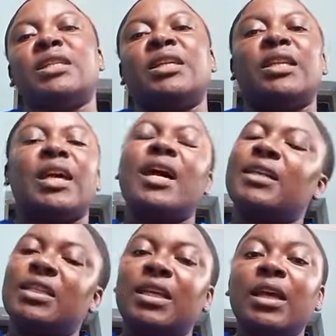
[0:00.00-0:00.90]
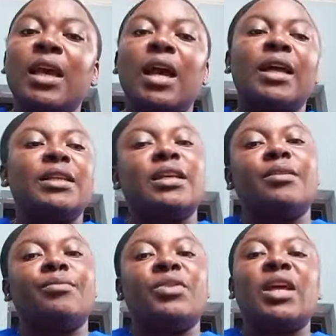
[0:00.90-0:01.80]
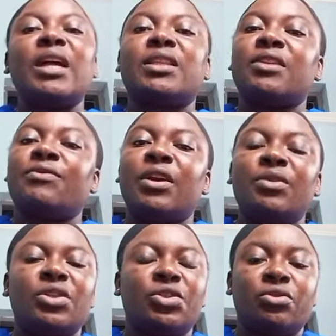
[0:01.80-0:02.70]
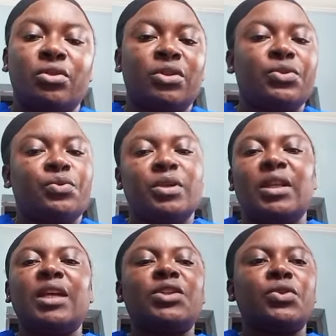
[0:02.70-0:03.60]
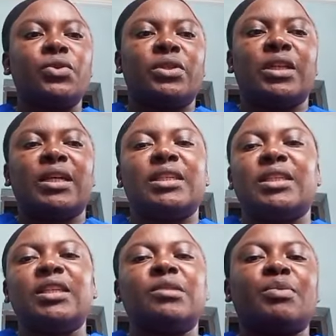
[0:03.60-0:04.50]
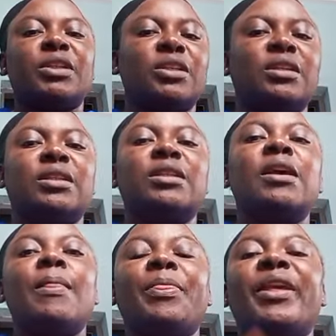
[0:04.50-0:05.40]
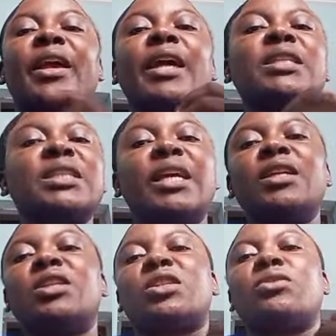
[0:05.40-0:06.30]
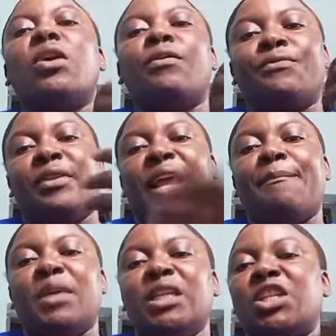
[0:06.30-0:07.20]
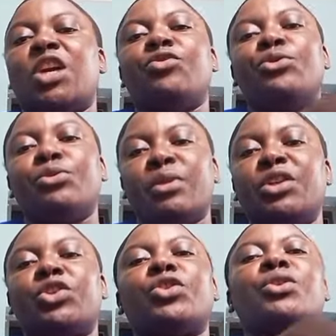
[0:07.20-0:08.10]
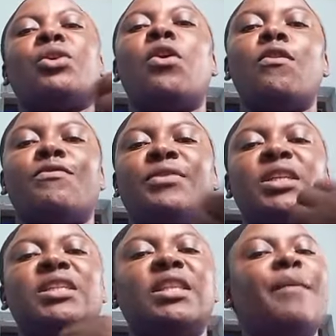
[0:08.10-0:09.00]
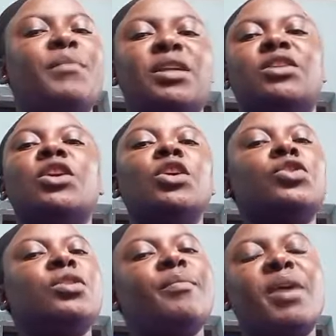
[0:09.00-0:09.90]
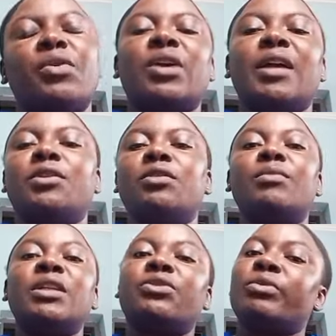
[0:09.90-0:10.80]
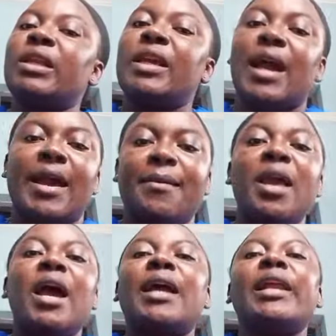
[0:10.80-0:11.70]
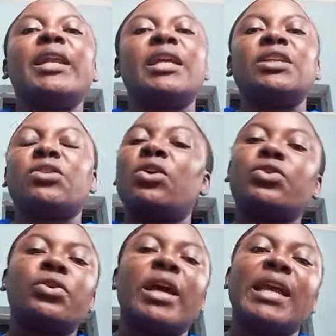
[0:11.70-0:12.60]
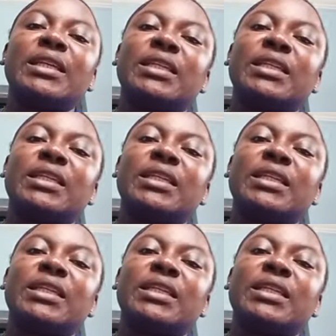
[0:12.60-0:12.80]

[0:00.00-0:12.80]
in the heart, and that's a very serious one. That shows that this patient, the extent of damage and duration of this damage to the myocardium is really high. And then there's also